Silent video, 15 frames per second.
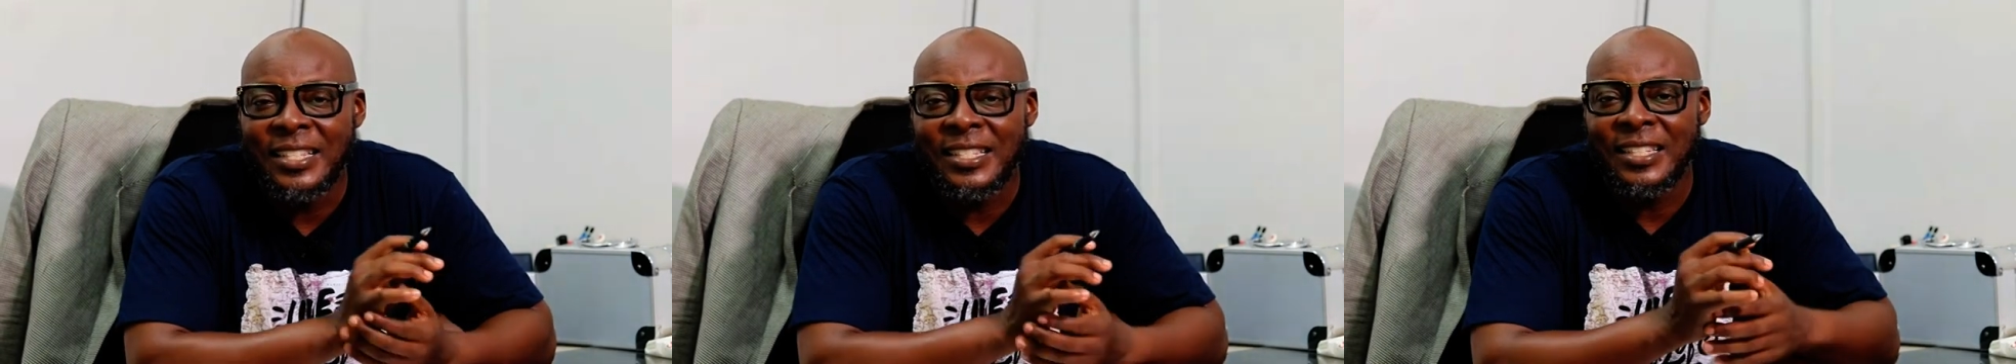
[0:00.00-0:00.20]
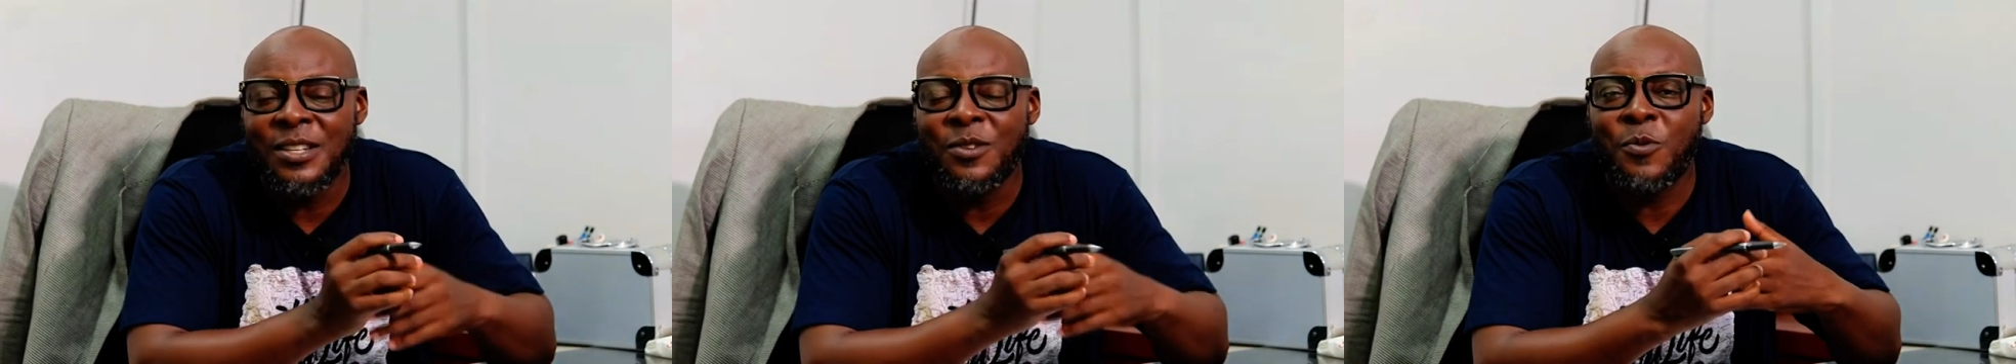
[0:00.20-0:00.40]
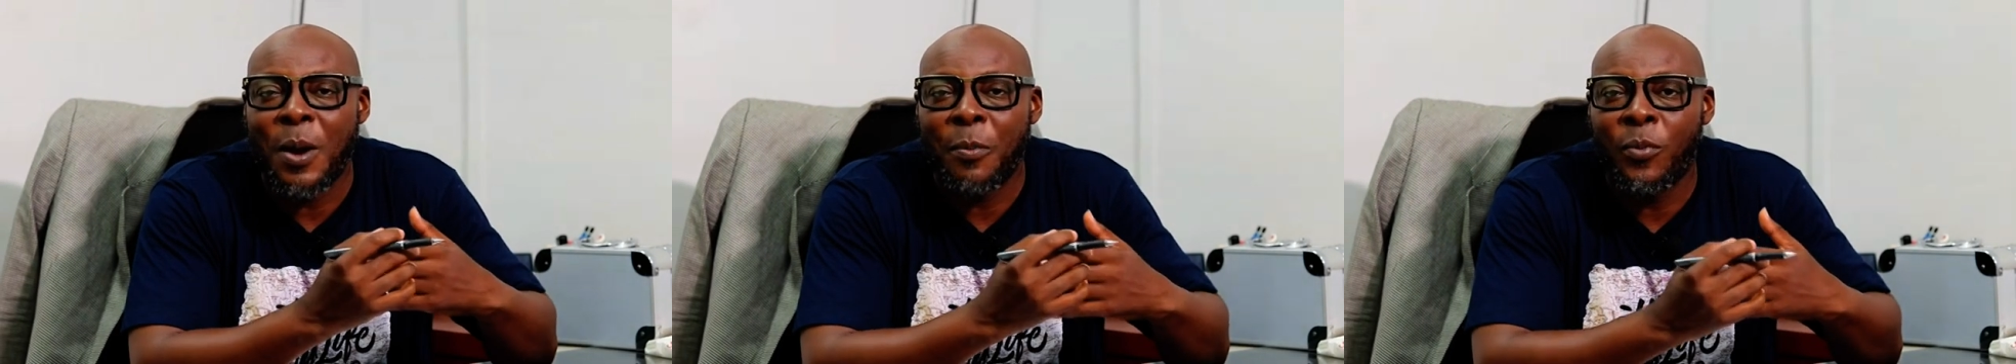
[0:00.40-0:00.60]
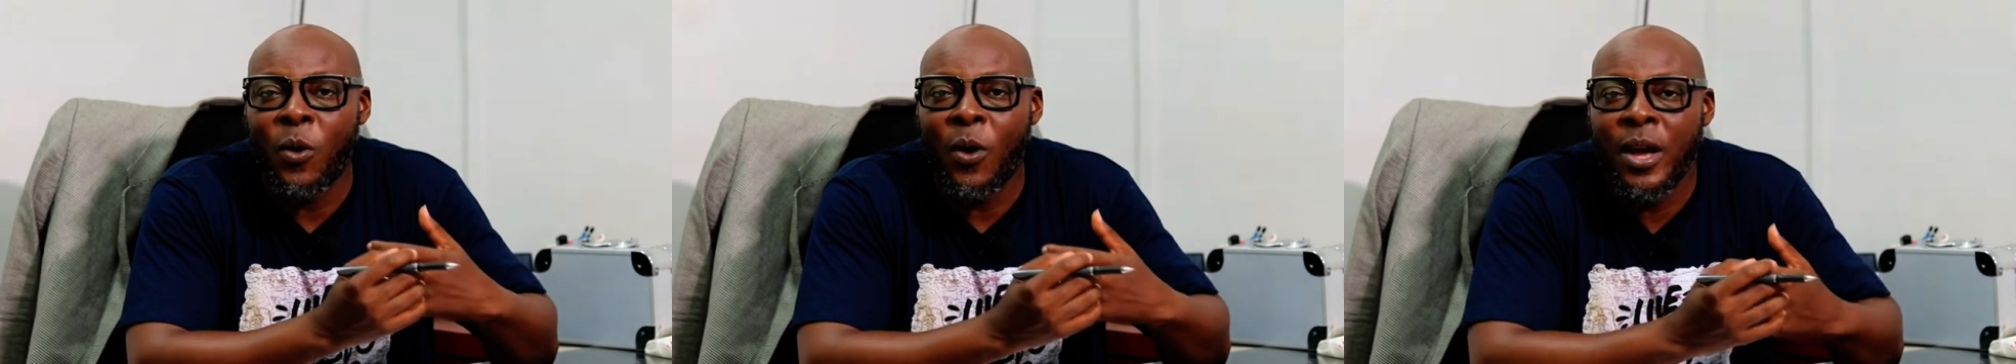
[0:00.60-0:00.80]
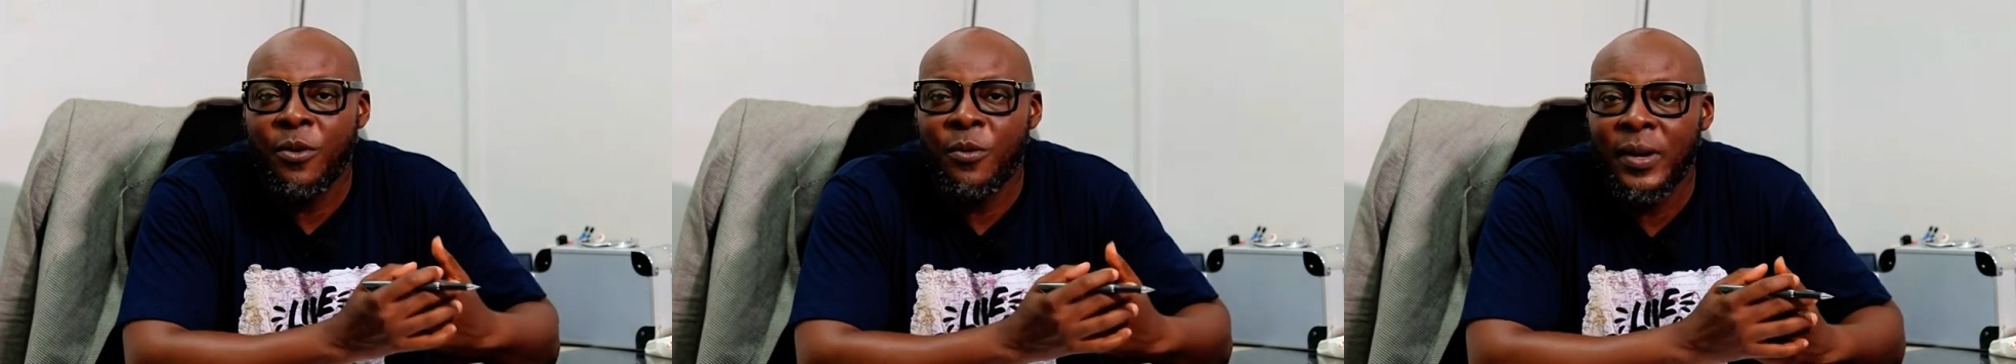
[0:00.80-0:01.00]
a certain
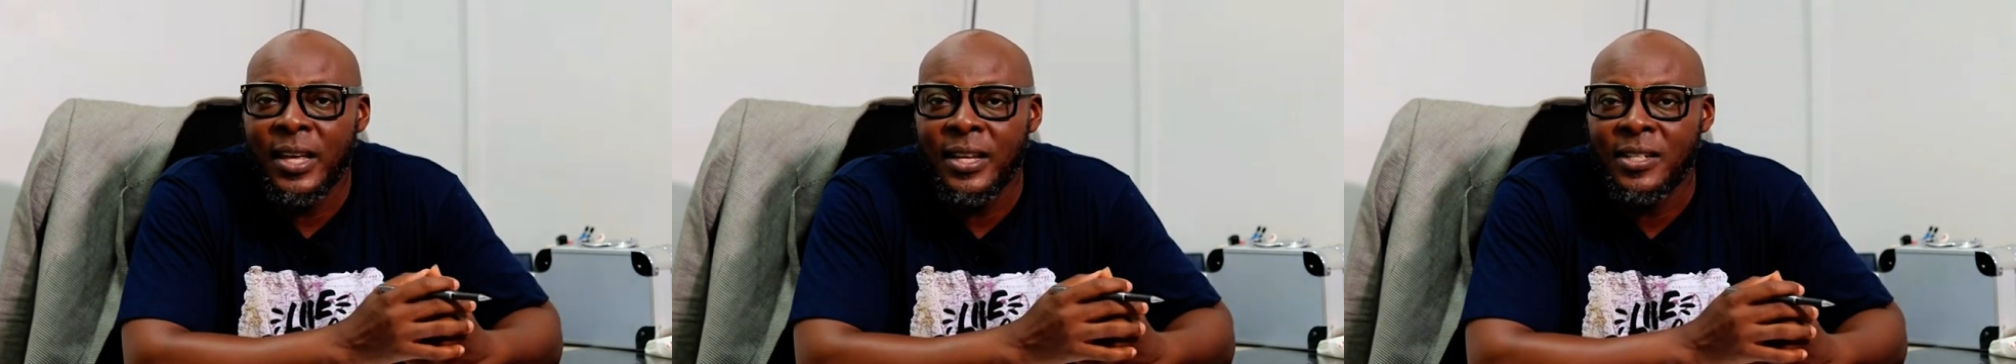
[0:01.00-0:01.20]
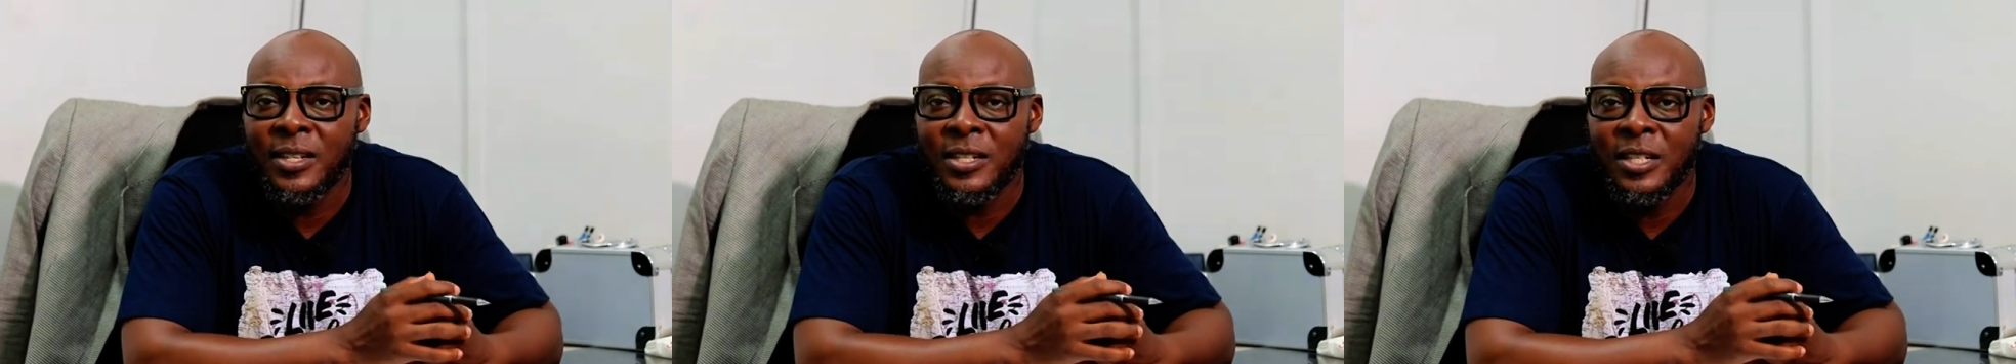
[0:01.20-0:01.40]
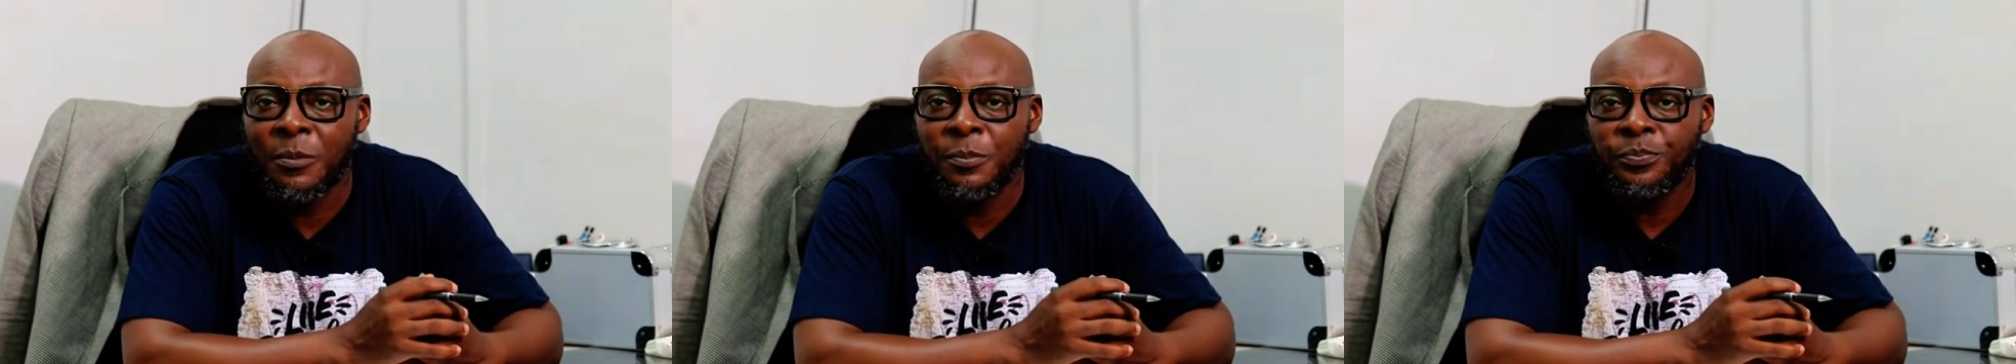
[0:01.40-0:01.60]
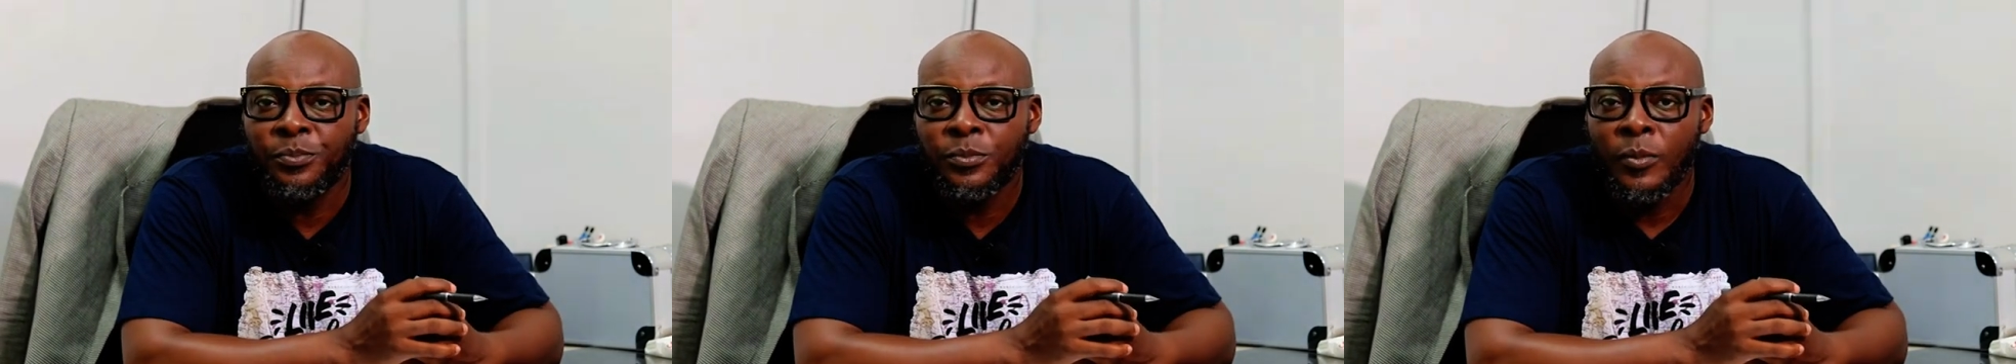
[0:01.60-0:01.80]
rapport and relationship.